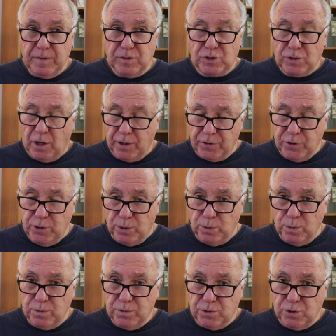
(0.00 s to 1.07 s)
start
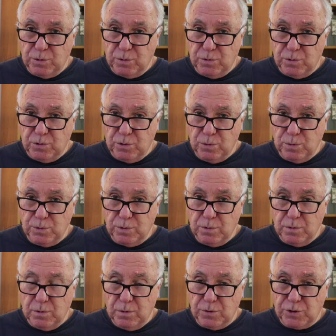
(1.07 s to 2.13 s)
new, to
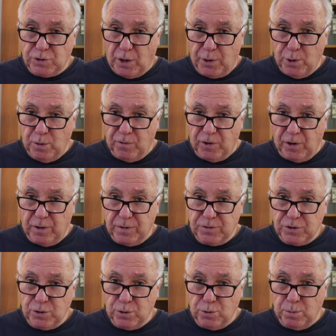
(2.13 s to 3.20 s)
start over,
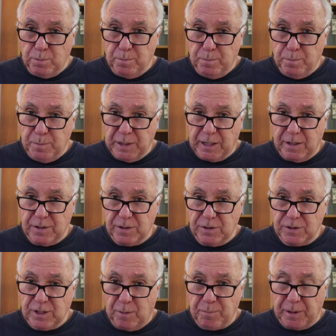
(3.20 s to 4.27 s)
to
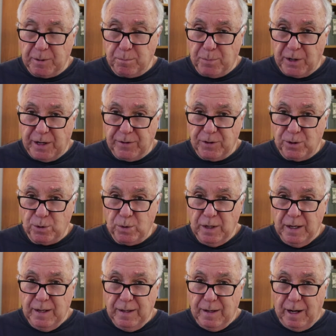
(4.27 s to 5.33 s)
begin something brand
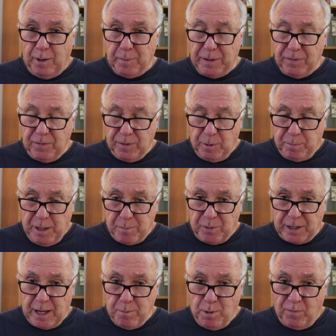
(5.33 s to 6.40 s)
new. I mean, the
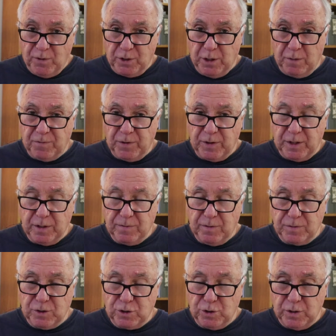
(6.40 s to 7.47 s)
people came over here
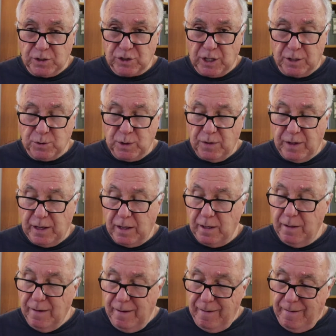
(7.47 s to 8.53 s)
to this country.
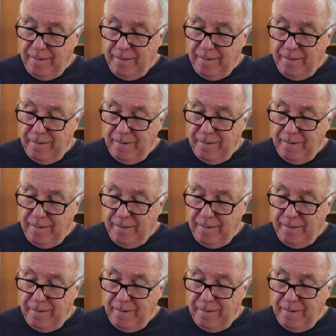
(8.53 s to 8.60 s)
They